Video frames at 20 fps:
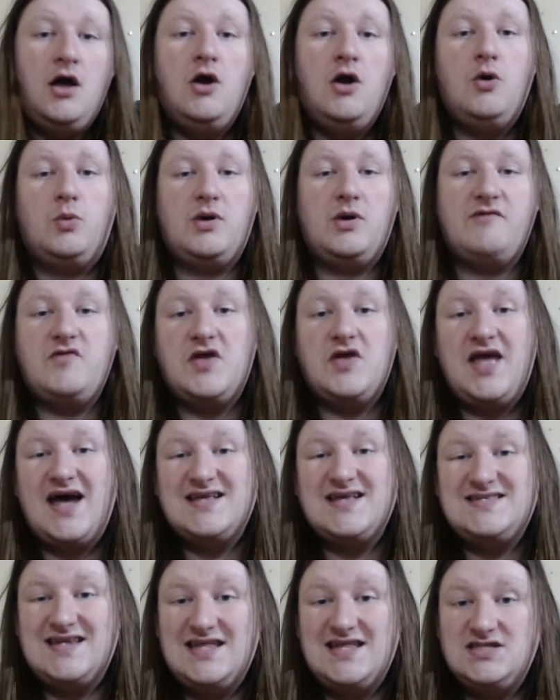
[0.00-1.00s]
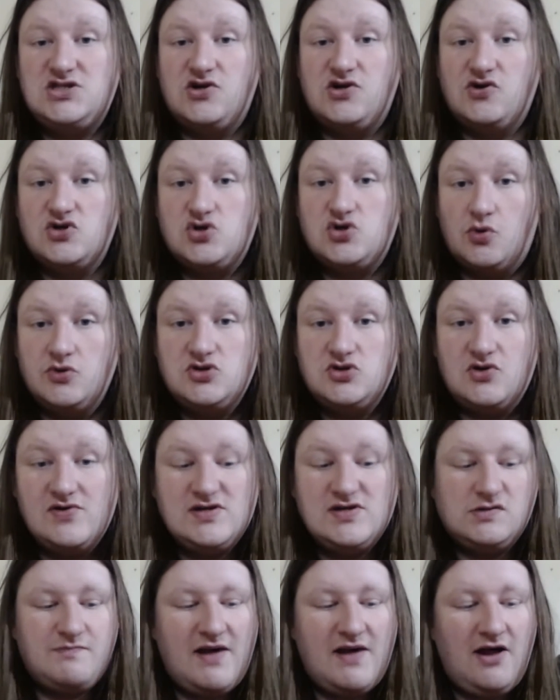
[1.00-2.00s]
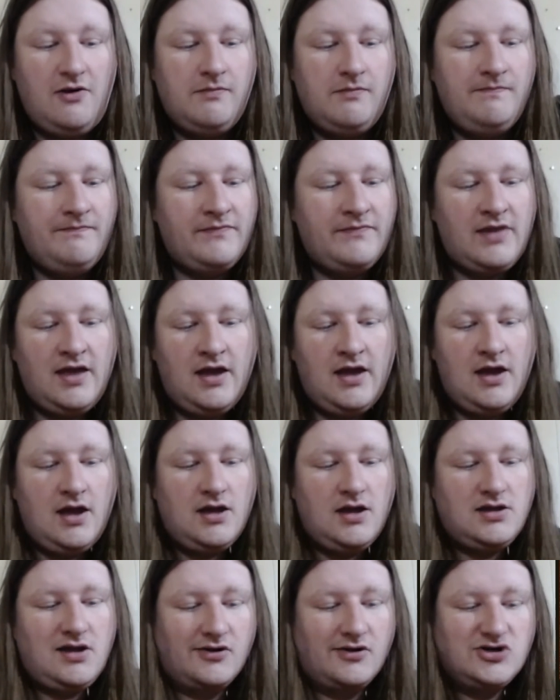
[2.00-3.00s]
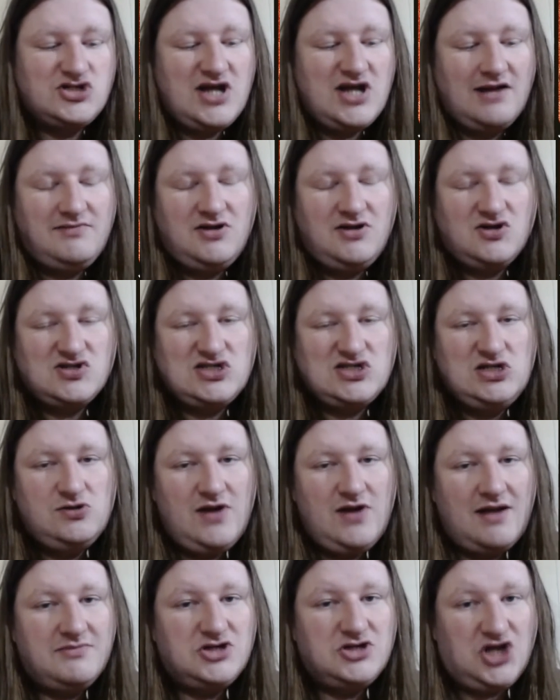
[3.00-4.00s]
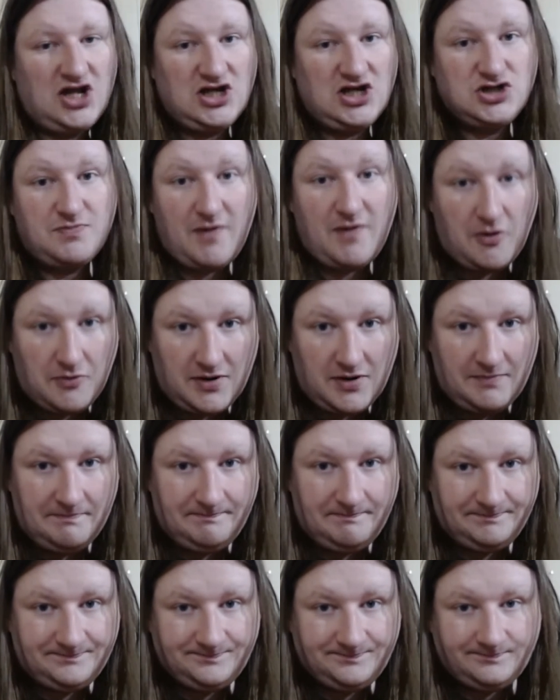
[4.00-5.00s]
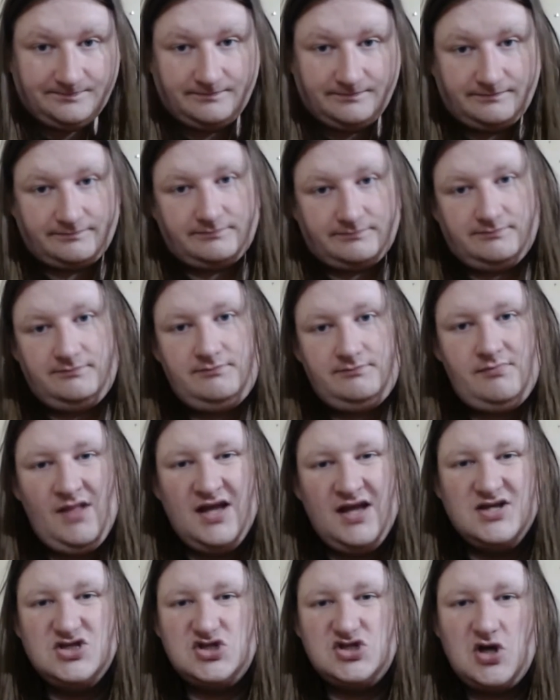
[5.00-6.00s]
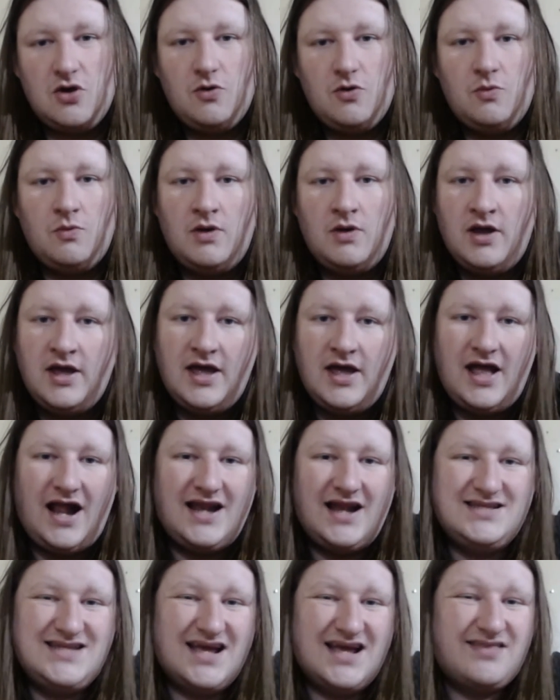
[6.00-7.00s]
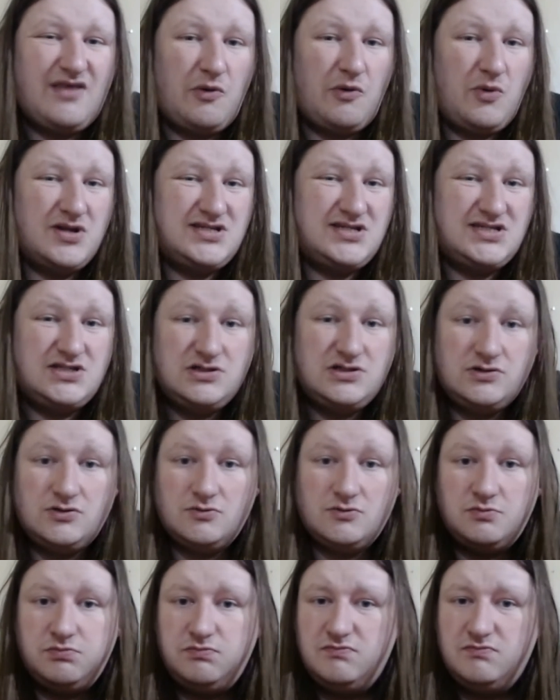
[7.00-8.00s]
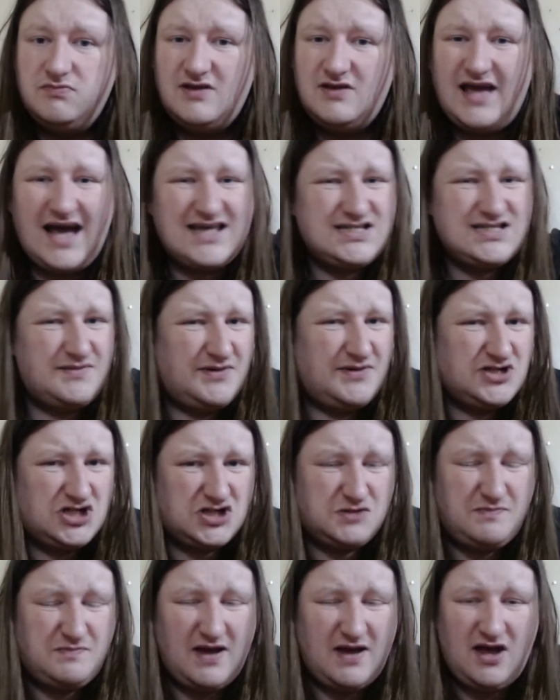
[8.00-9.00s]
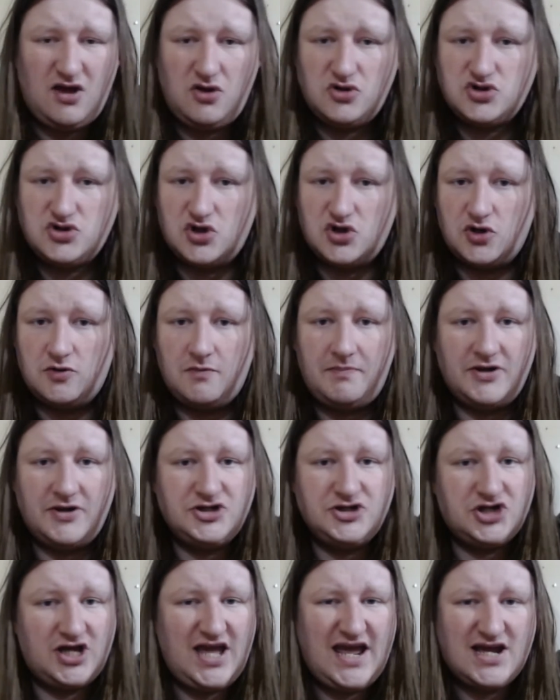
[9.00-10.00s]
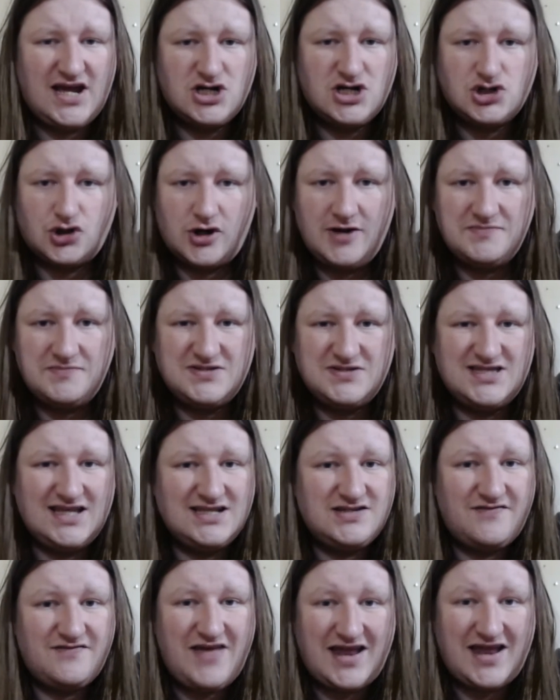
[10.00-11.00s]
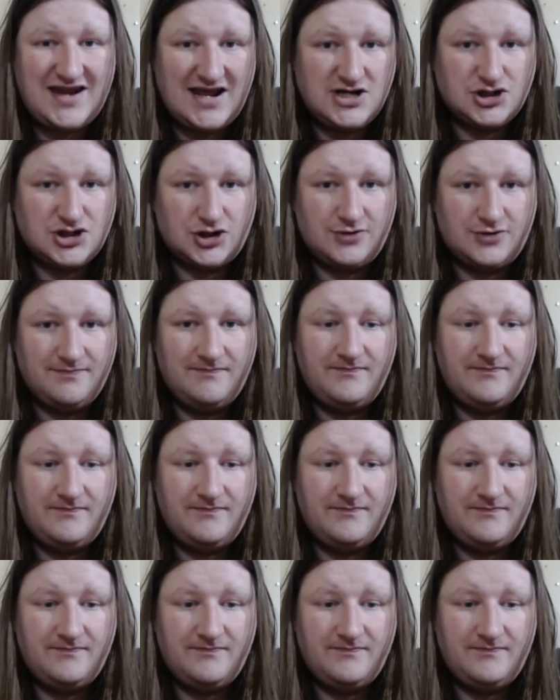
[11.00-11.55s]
Whenever you cast an instant or sorcery spell, Gutter Snipe deals 2 damage to each opponent. So, in a deck that wants to cast a bunch of spells or a bunch of cantrips, things of that nature,